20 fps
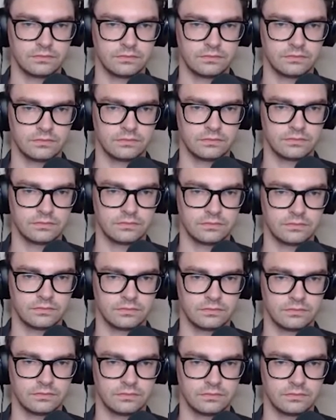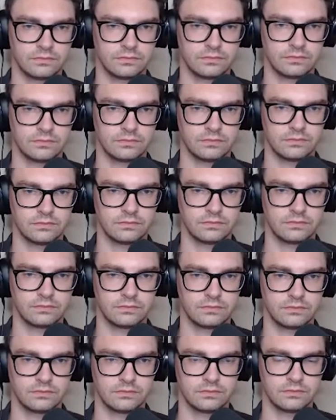
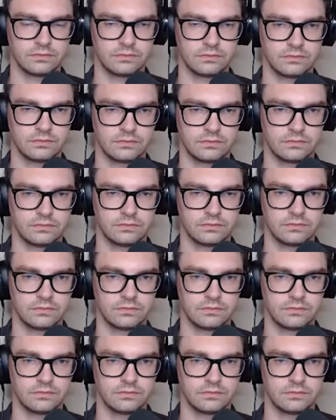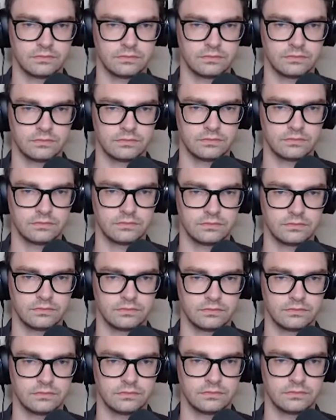
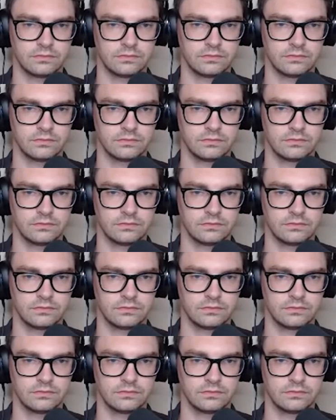No words are spoken by the person on screen.